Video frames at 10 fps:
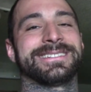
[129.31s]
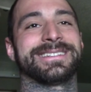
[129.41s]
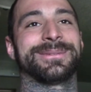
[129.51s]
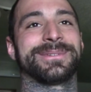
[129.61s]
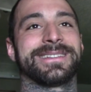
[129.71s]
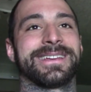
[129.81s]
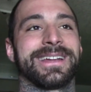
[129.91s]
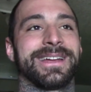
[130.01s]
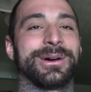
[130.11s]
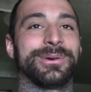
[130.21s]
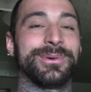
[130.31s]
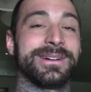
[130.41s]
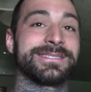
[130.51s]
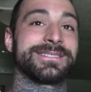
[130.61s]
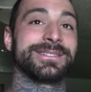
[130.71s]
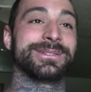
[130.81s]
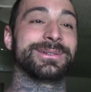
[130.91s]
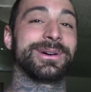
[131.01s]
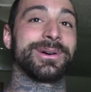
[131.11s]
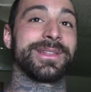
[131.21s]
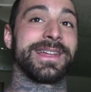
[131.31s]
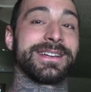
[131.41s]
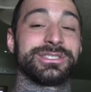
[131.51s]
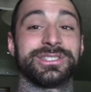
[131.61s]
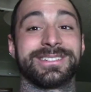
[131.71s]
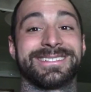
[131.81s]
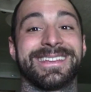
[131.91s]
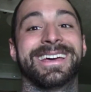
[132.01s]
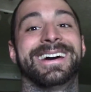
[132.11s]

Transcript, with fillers: something that I don't want to or that I shouldn't,